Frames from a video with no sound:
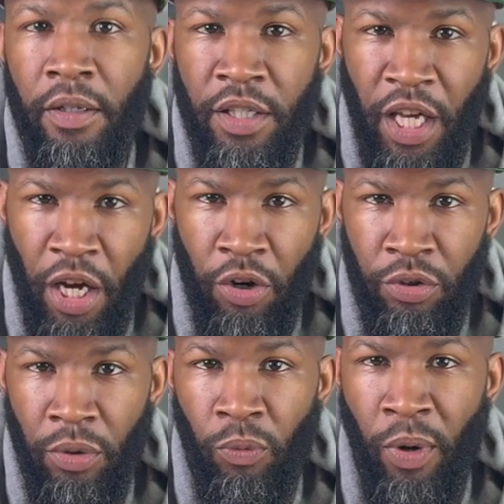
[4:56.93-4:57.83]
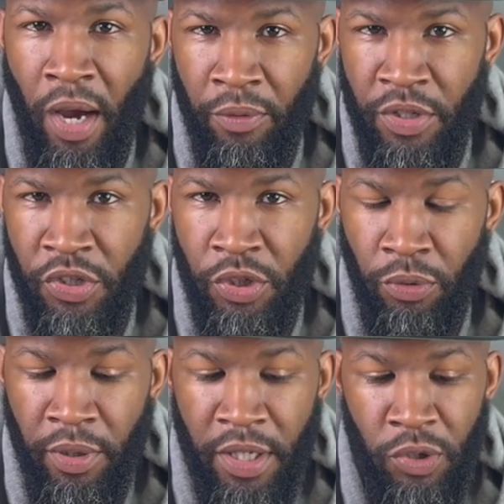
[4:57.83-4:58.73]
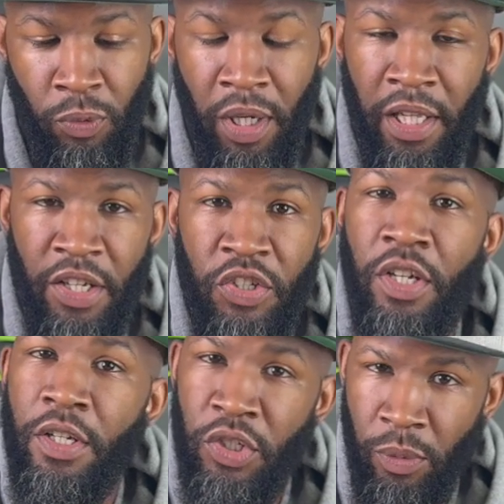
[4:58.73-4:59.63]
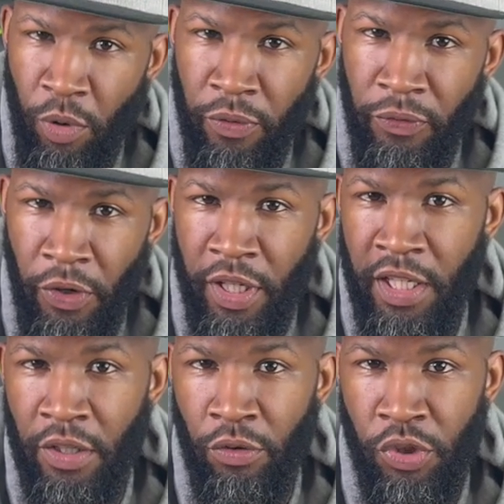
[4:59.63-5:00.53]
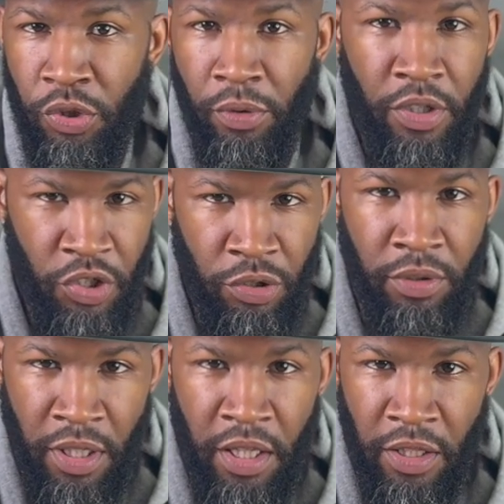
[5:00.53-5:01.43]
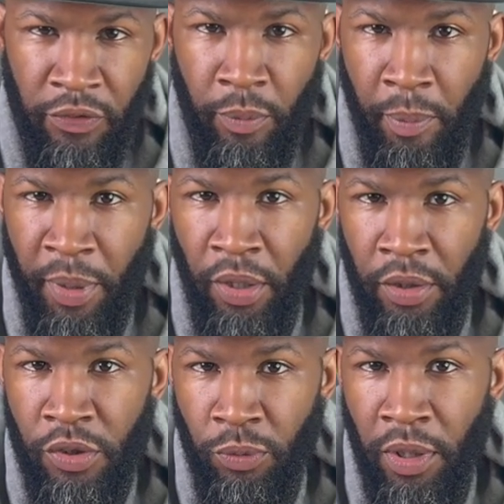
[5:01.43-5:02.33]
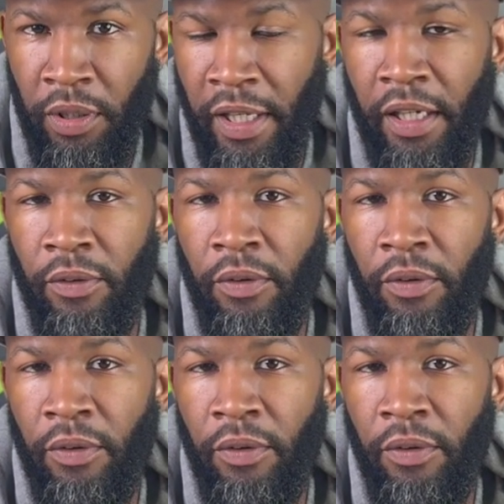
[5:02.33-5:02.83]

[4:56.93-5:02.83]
character and roundness to it, as well as some more funky notes to it, because you can get that from the barrel as well, like